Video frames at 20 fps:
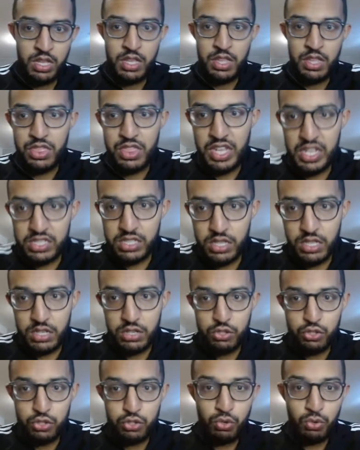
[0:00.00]
That's going to
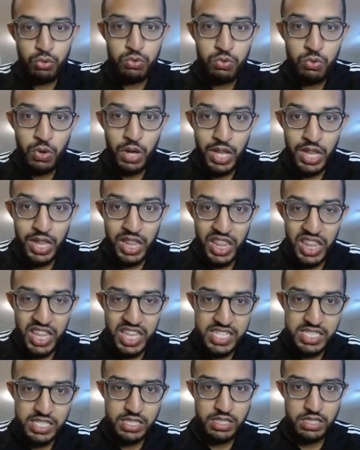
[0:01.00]
show you a
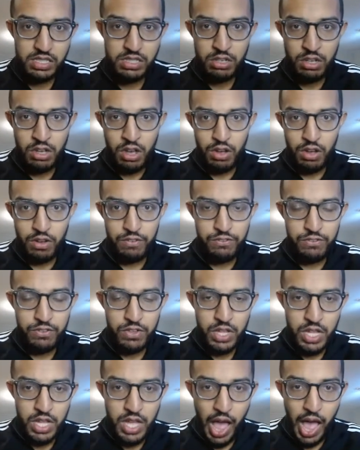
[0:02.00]
list of
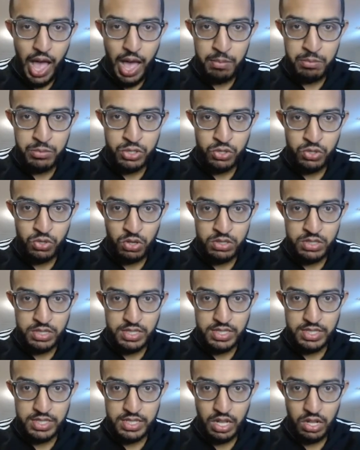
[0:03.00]
Amazon
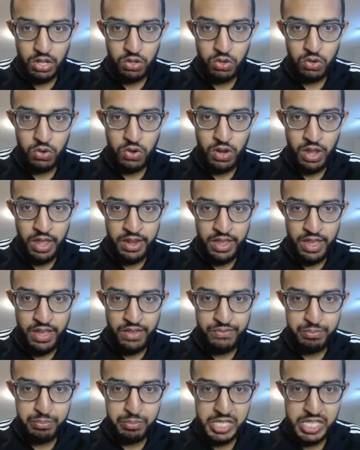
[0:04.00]
seller and
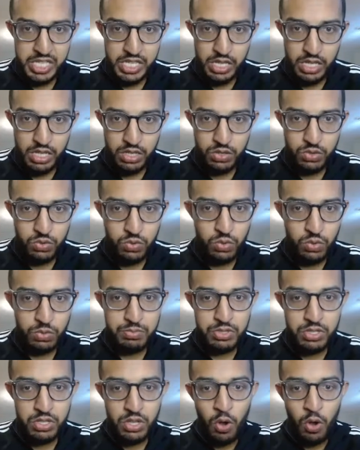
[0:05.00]
FBA groups.